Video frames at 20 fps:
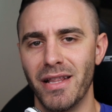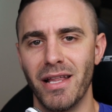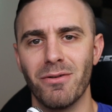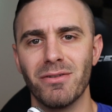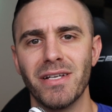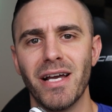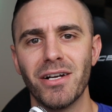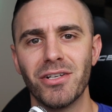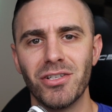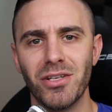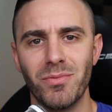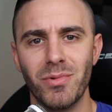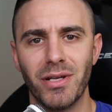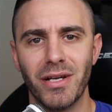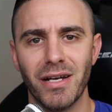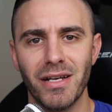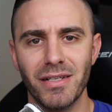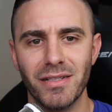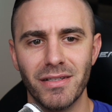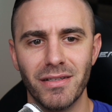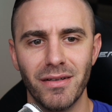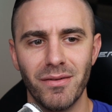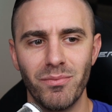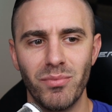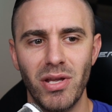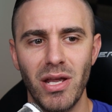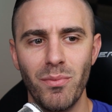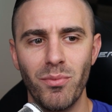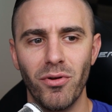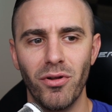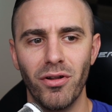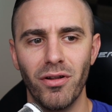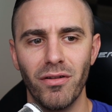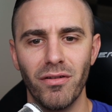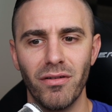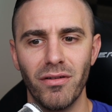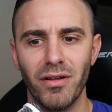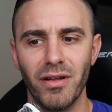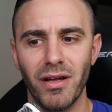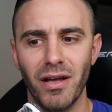that was actually because
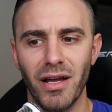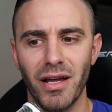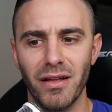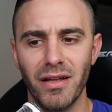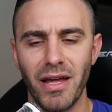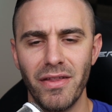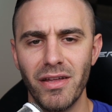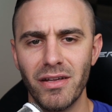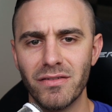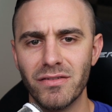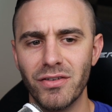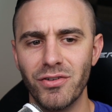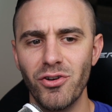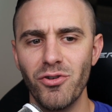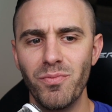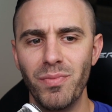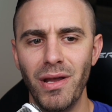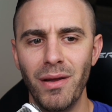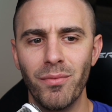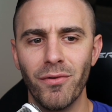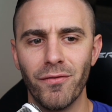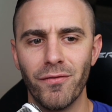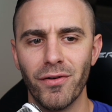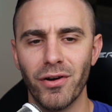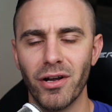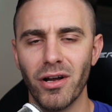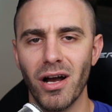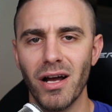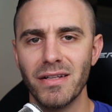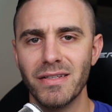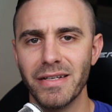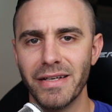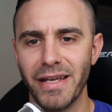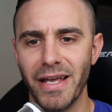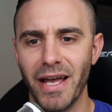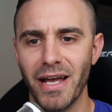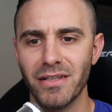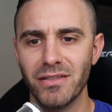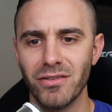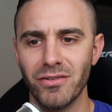people uh, I think two people forgot to
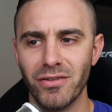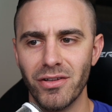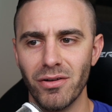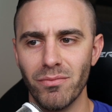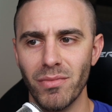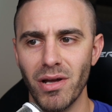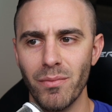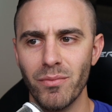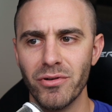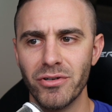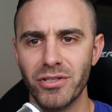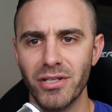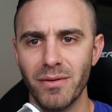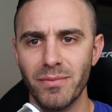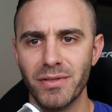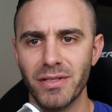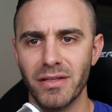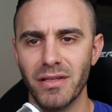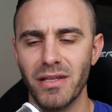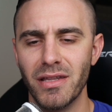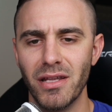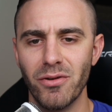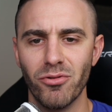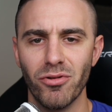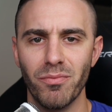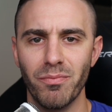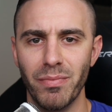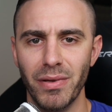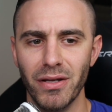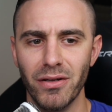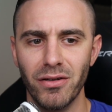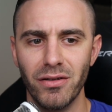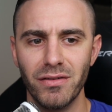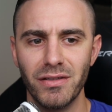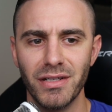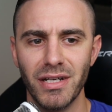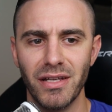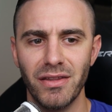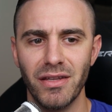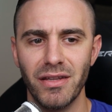cancel their memberships and then they were
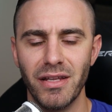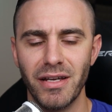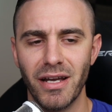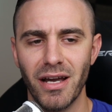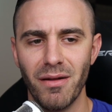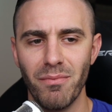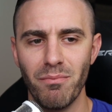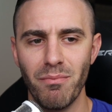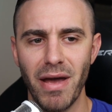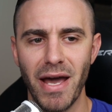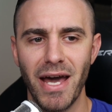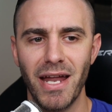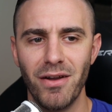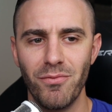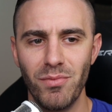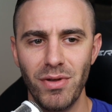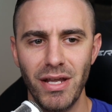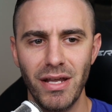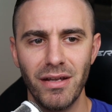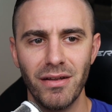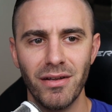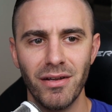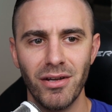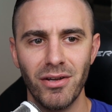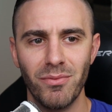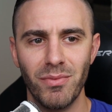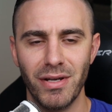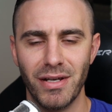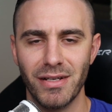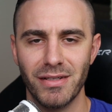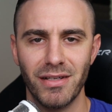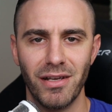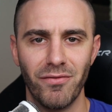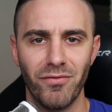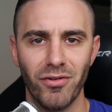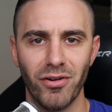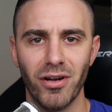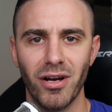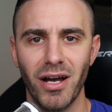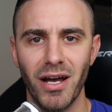billed and then they got mad at me because they
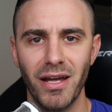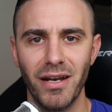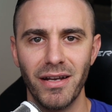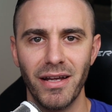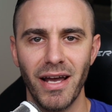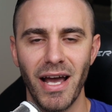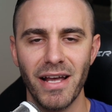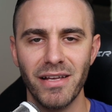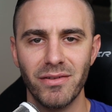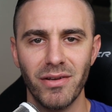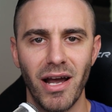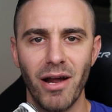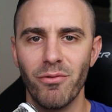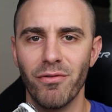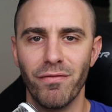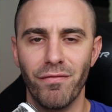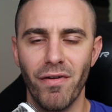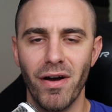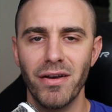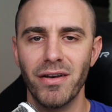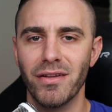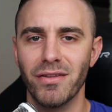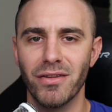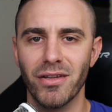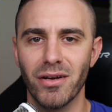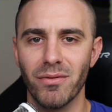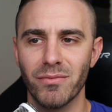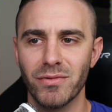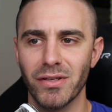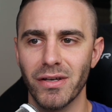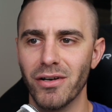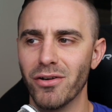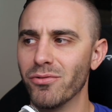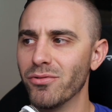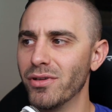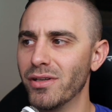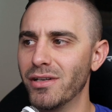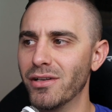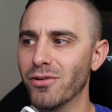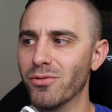forgot. I, I refunded them, so I don't
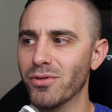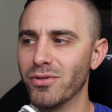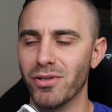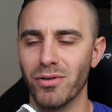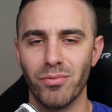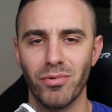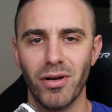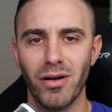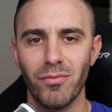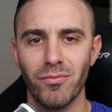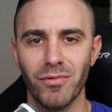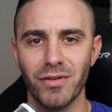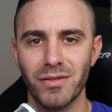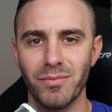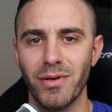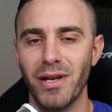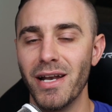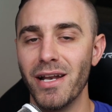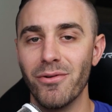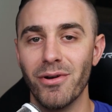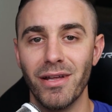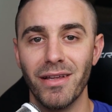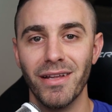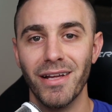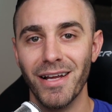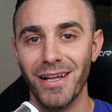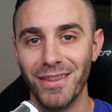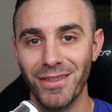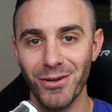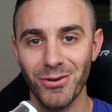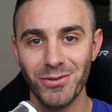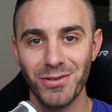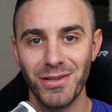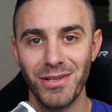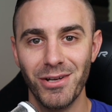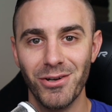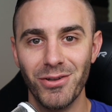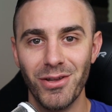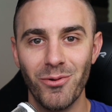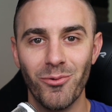really know what their problem was. But anyway, those are
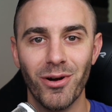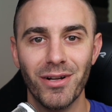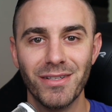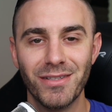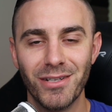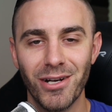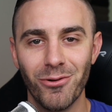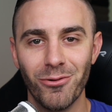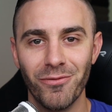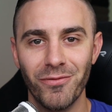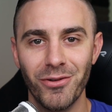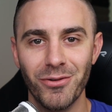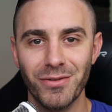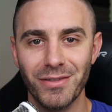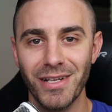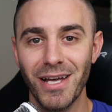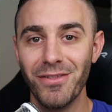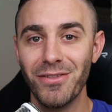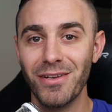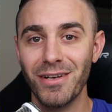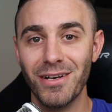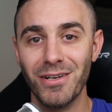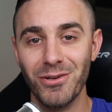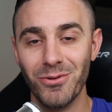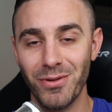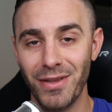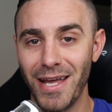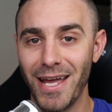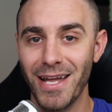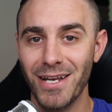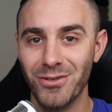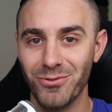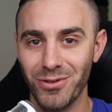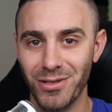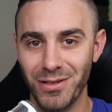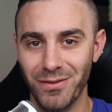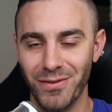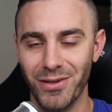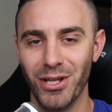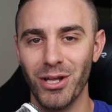the only one star reviews, nothing to do with
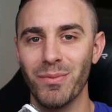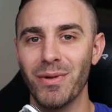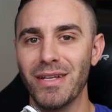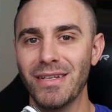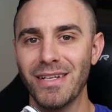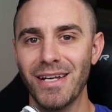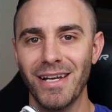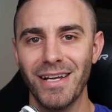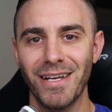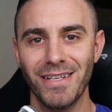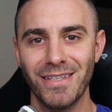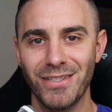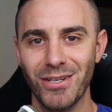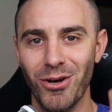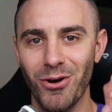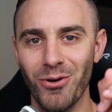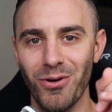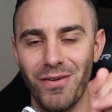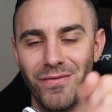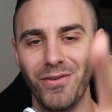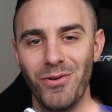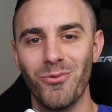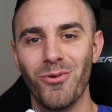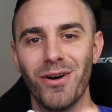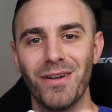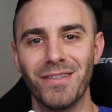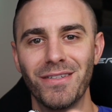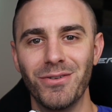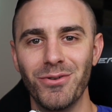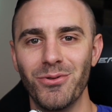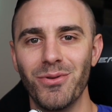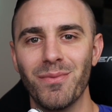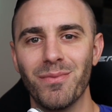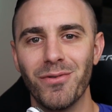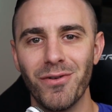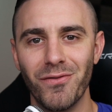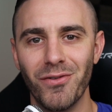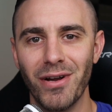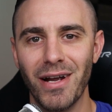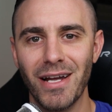Android development. So if you want to
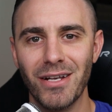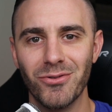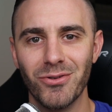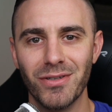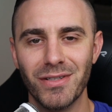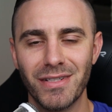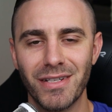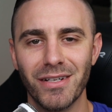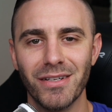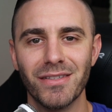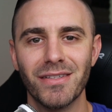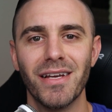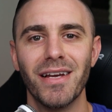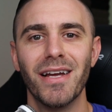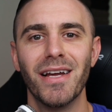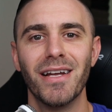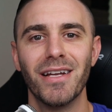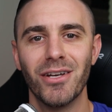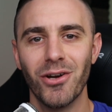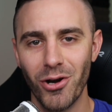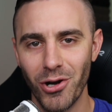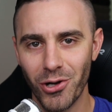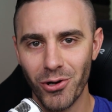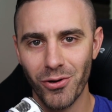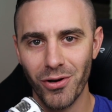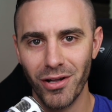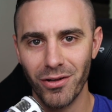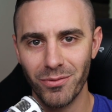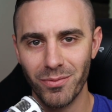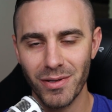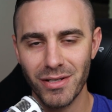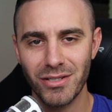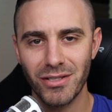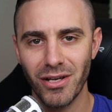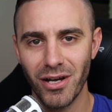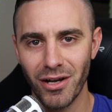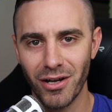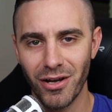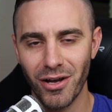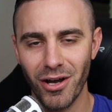improve your Android skills, go to
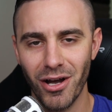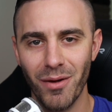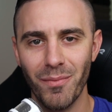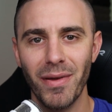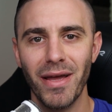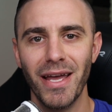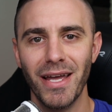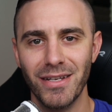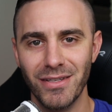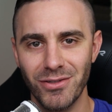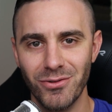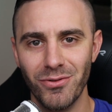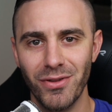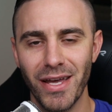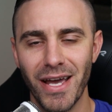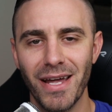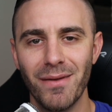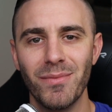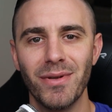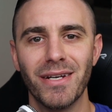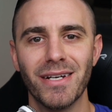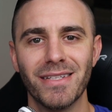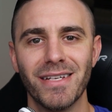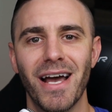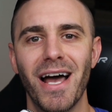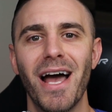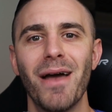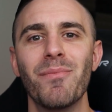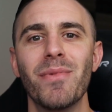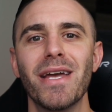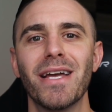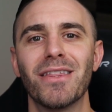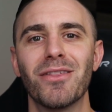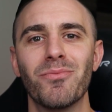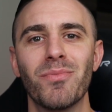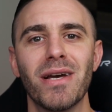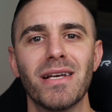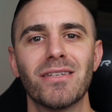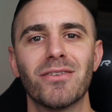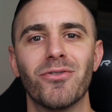codingwithmitch.com and do that because I make the
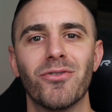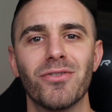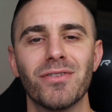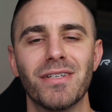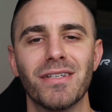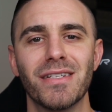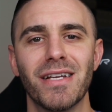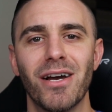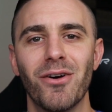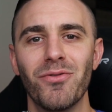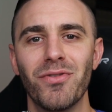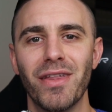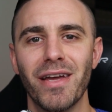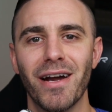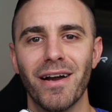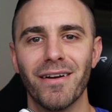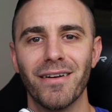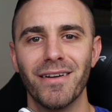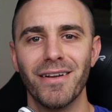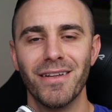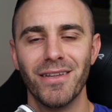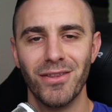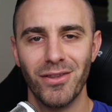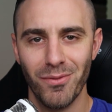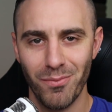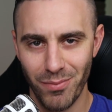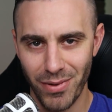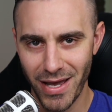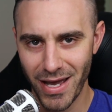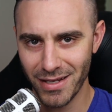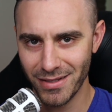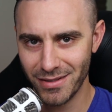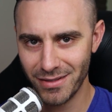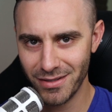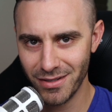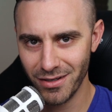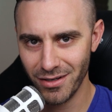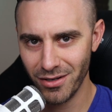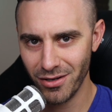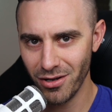best courses out there, the
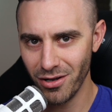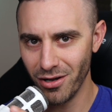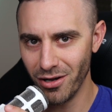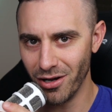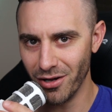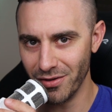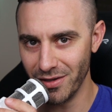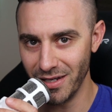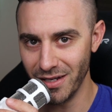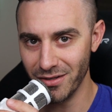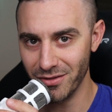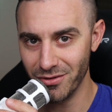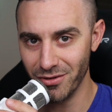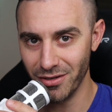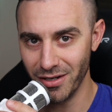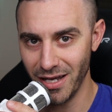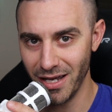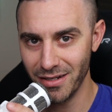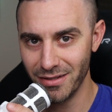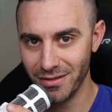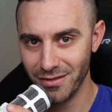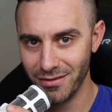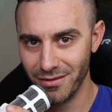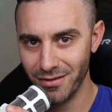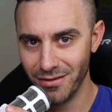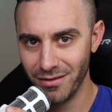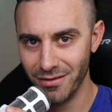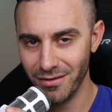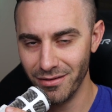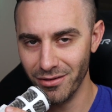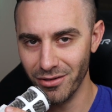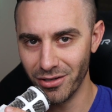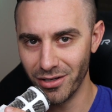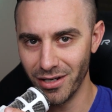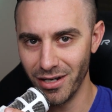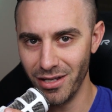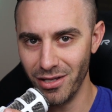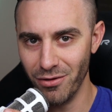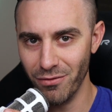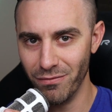best on the internet.
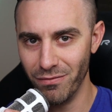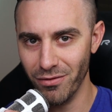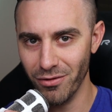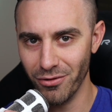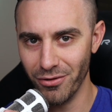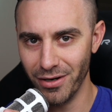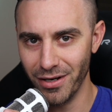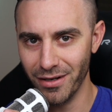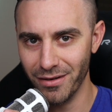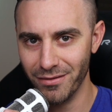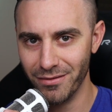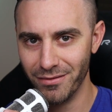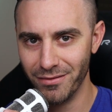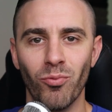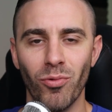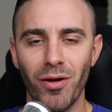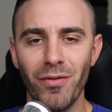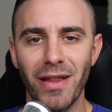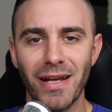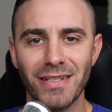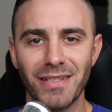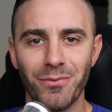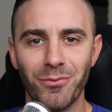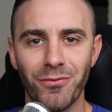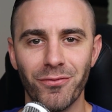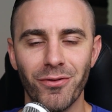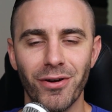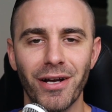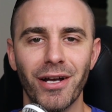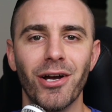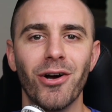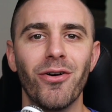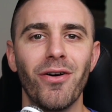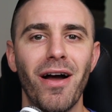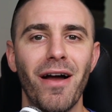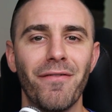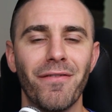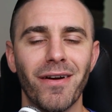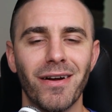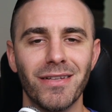Looking at you, Florian. One last thing before I go,
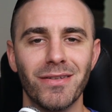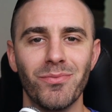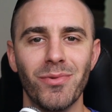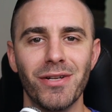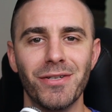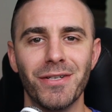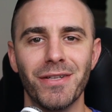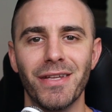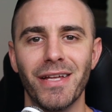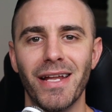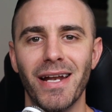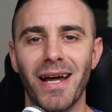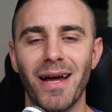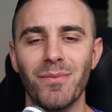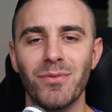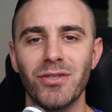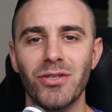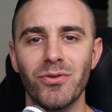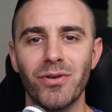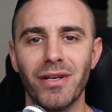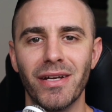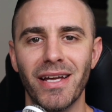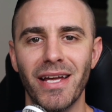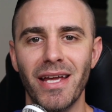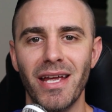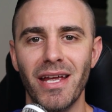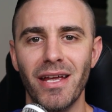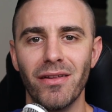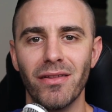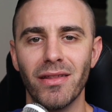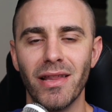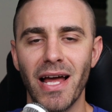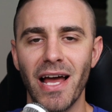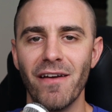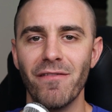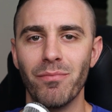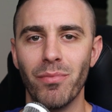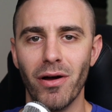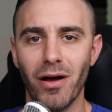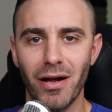I forgot to mention that I'm doing a
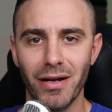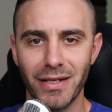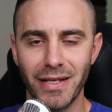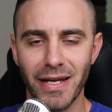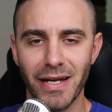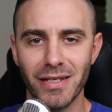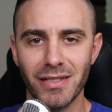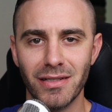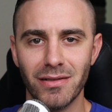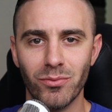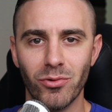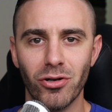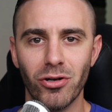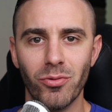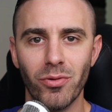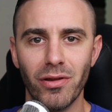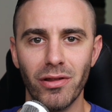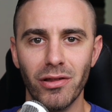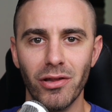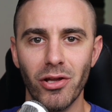live podcast tomorrow with